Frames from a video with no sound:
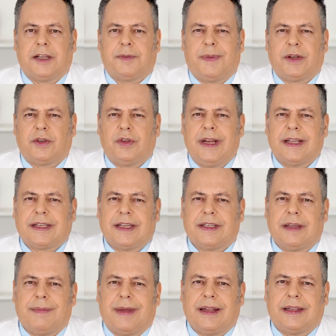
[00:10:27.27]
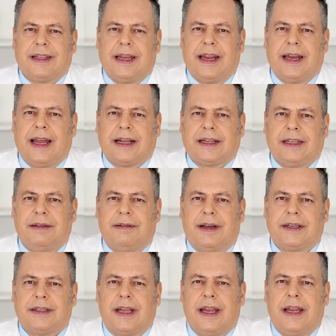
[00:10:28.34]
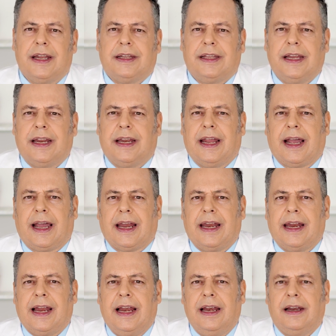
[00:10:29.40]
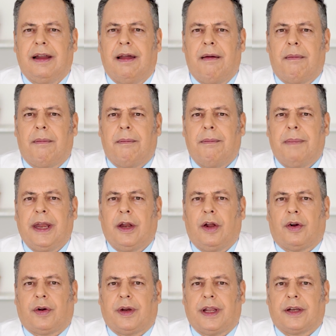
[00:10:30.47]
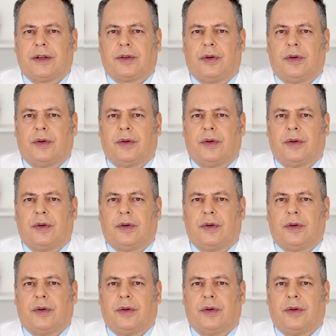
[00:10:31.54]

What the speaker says: it occurs more frequently in women after the menopause.